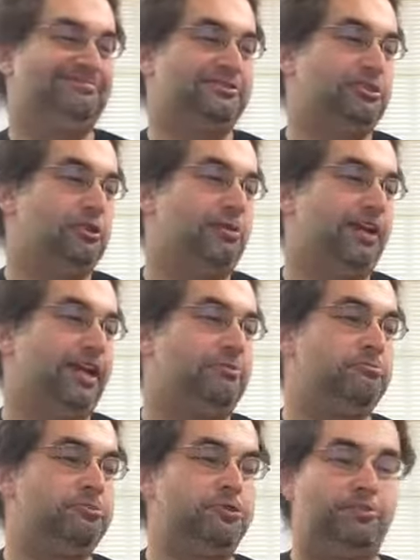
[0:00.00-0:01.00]
Okay,
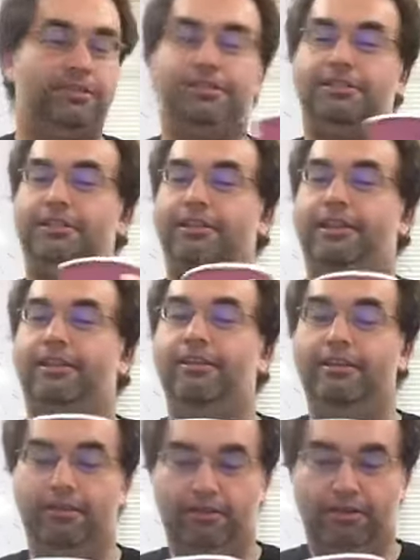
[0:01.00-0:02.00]
so this is the
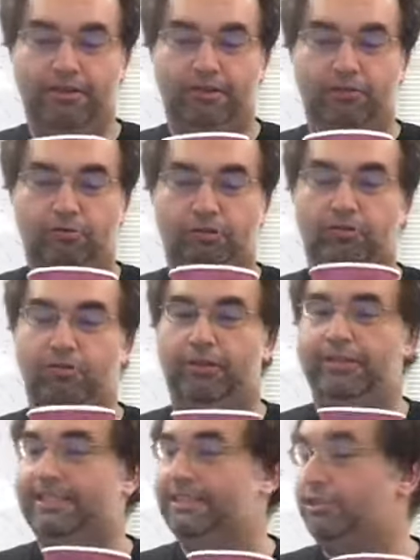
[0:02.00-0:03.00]

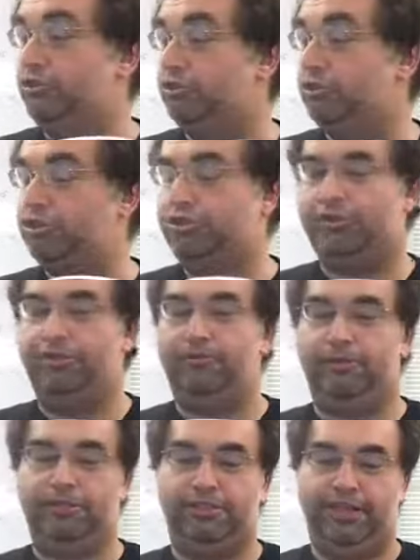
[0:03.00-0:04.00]
Coca-Cola Zero Sugar,
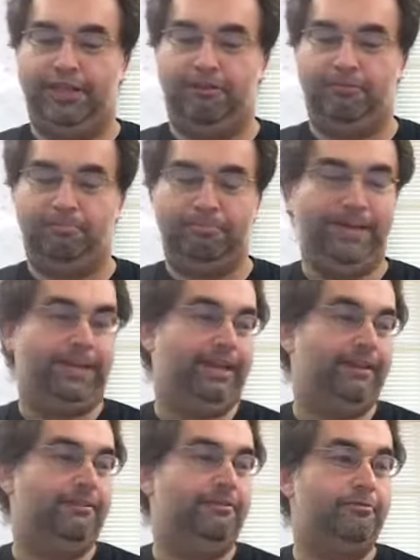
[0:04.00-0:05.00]
which is now
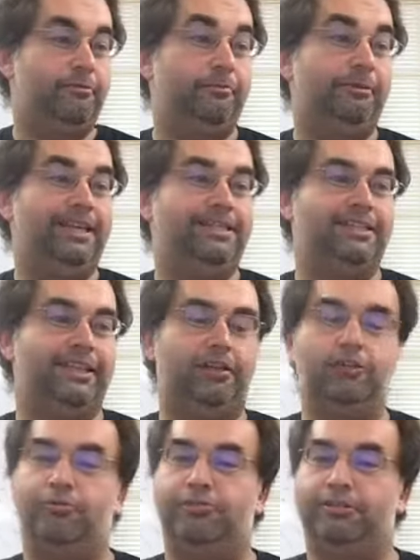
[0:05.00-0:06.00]
replacing
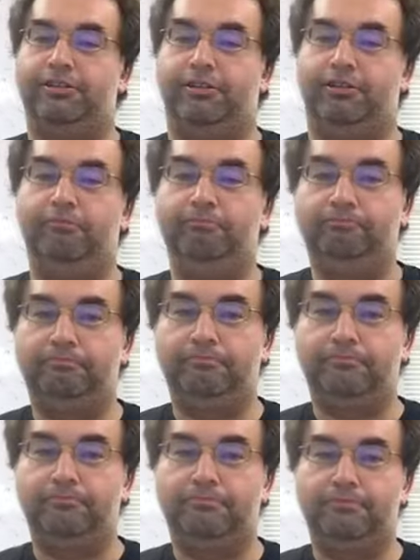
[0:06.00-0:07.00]
Coke Zero.
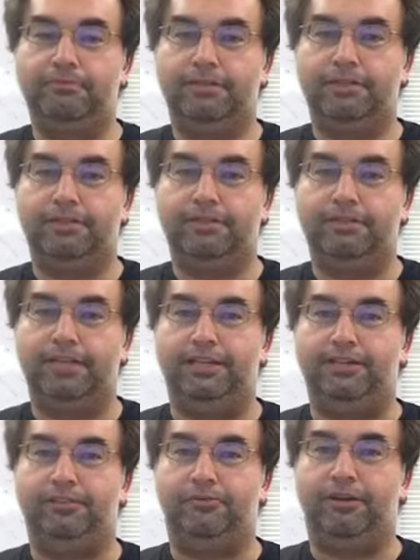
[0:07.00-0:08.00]

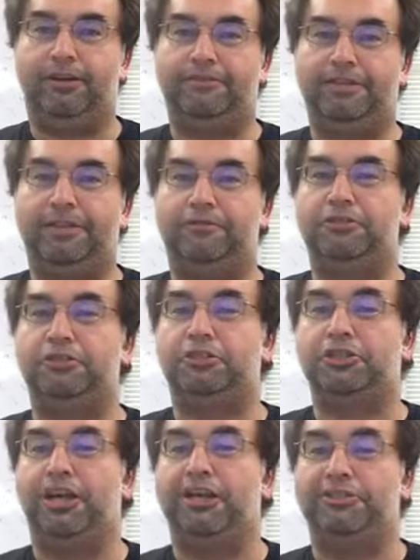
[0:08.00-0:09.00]
Yes, we're going to have to give this a
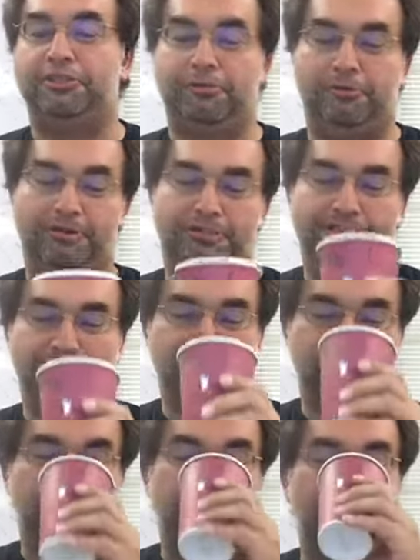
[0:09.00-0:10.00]
shot and see what it's like.
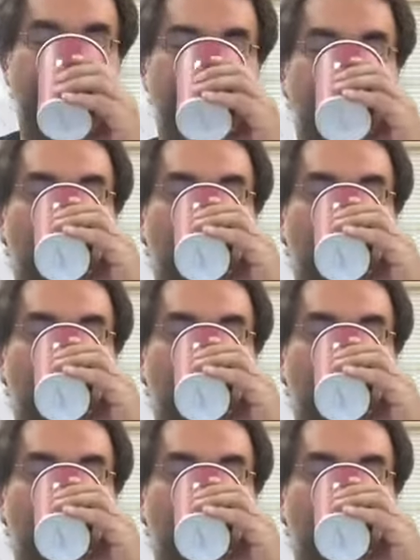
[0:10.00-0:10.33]
So here we go.